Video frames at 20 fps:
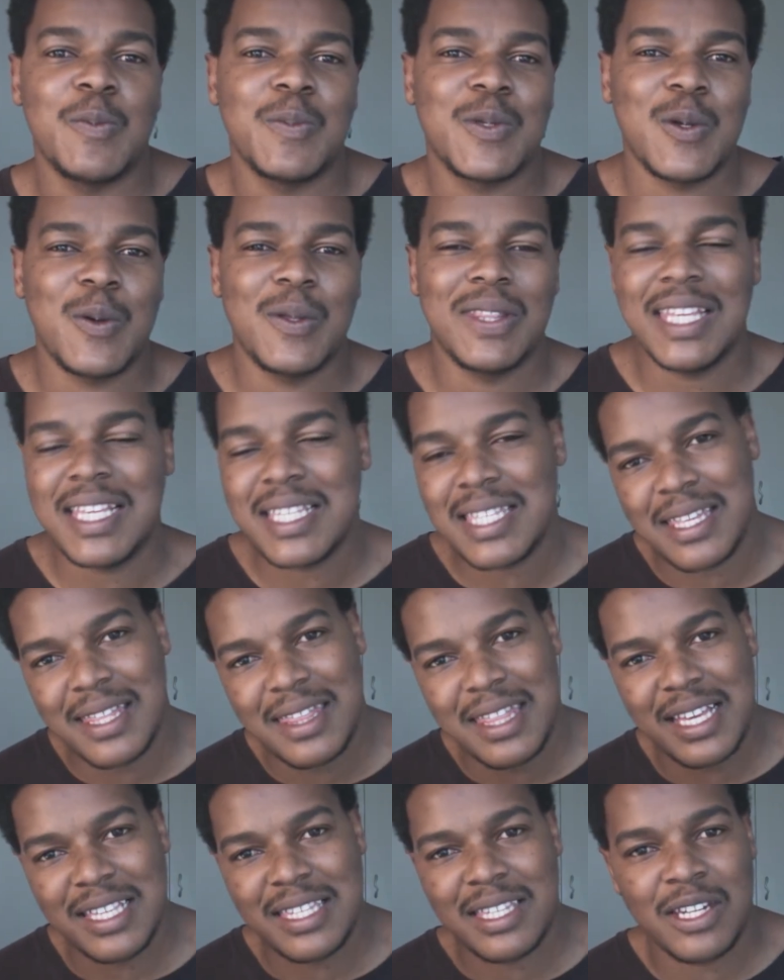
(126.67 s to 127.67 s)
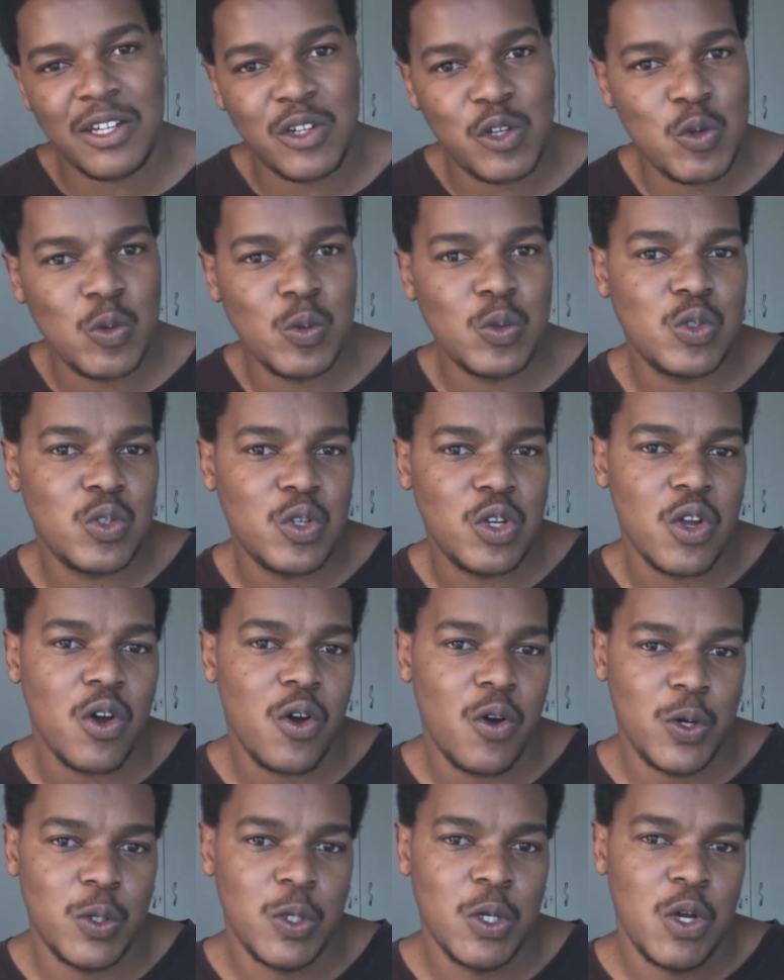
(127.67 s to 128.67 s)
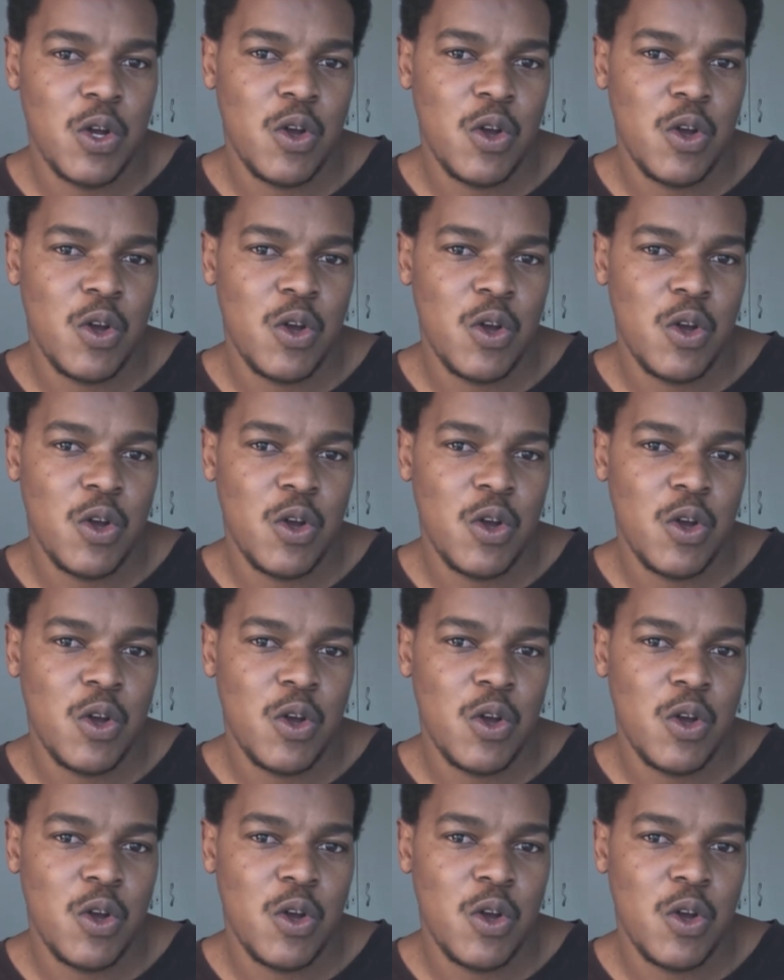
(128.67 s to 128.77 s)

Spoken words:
So these are the things that are cool to know.